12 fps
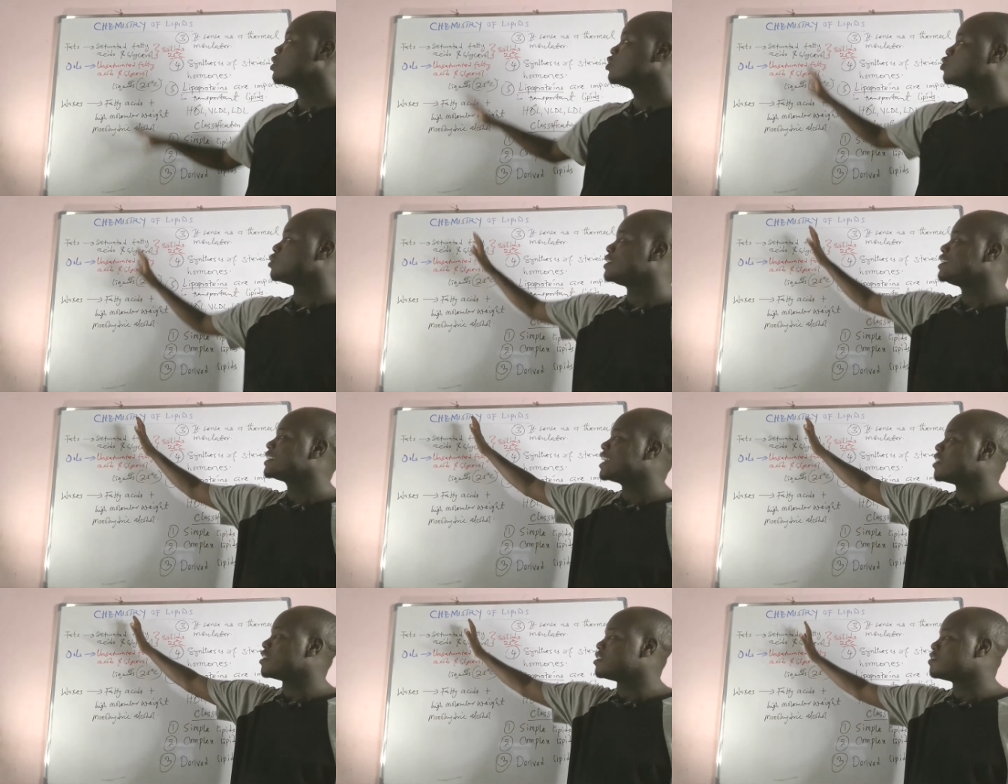so these
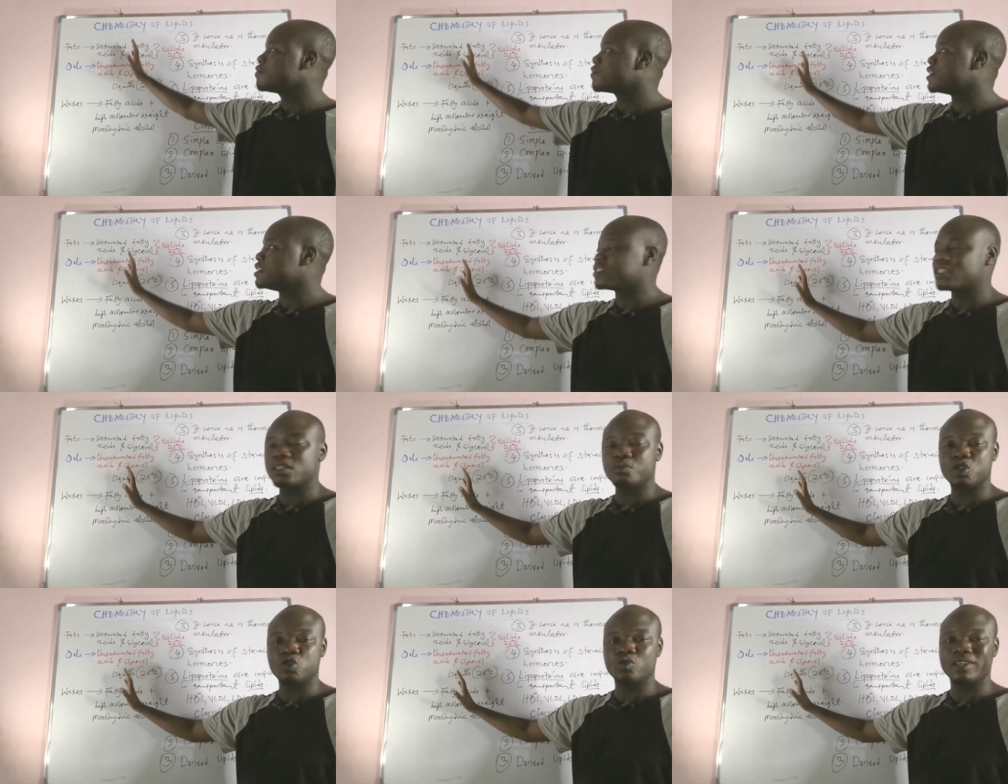are the differences
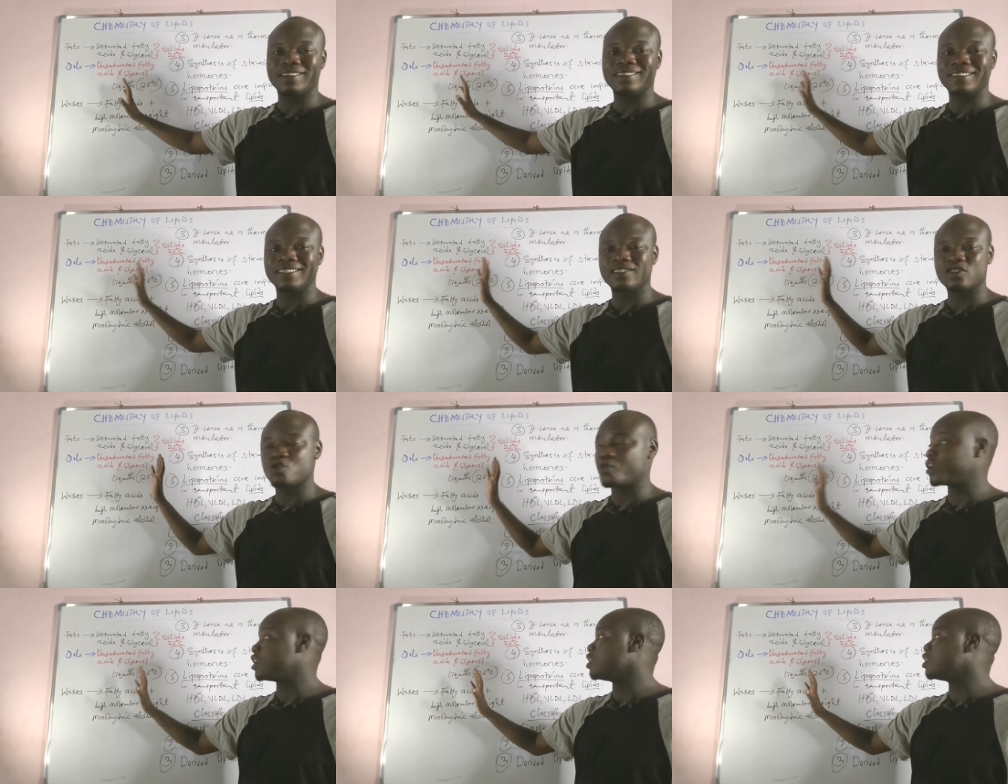between these
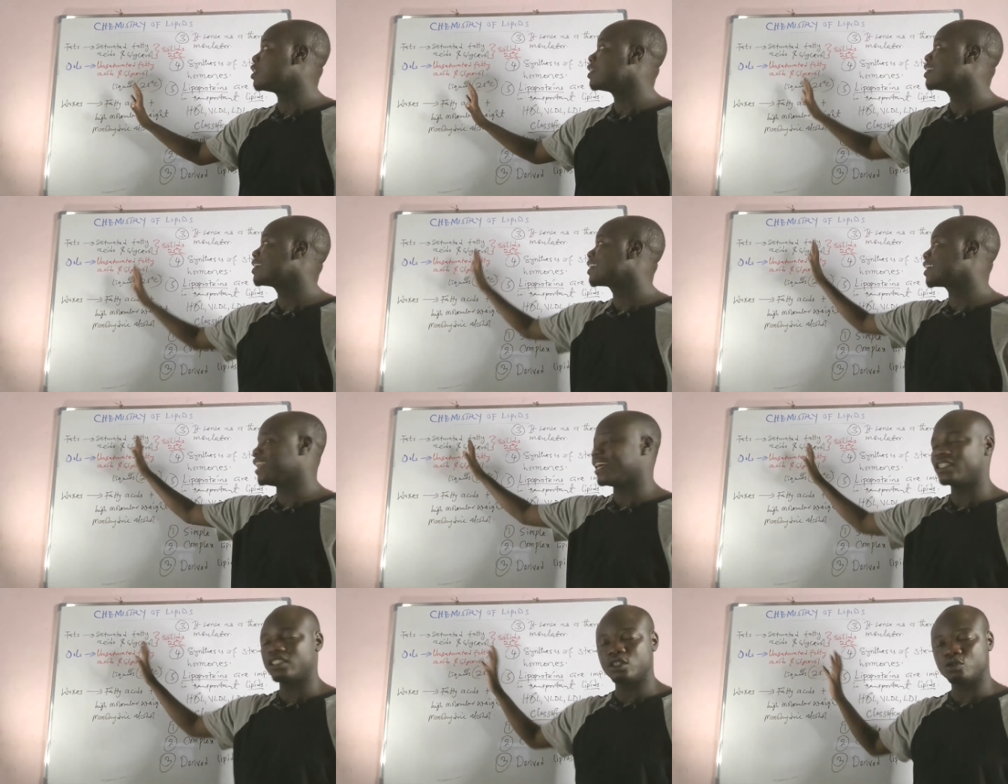three
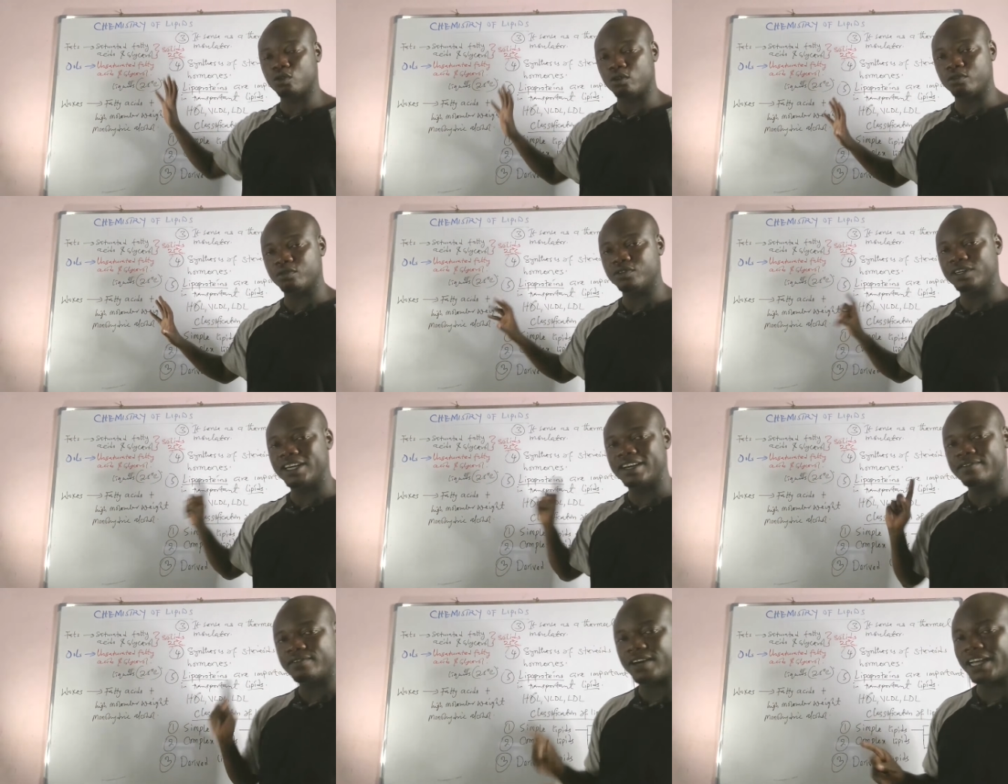classes of
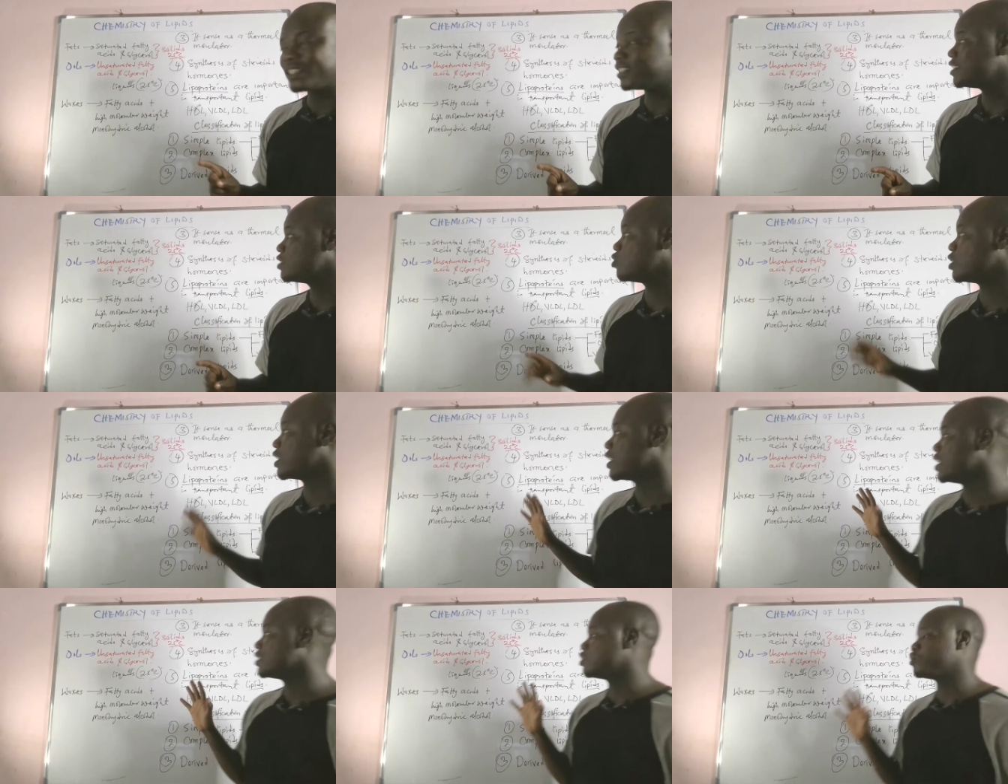fat, sorry,
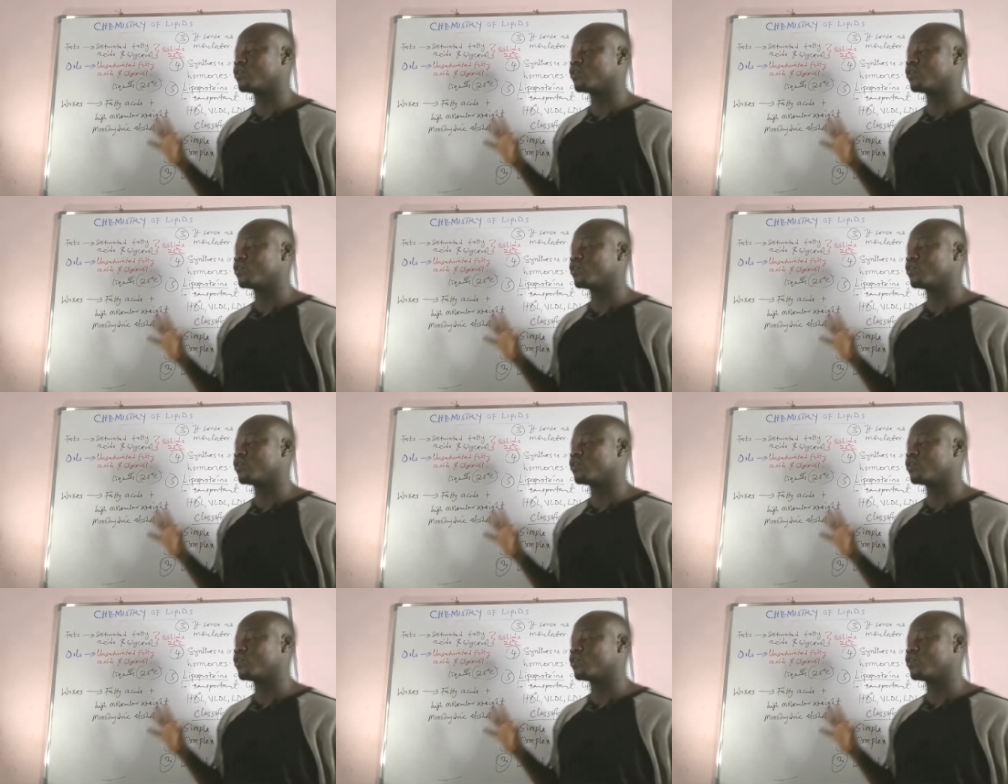classes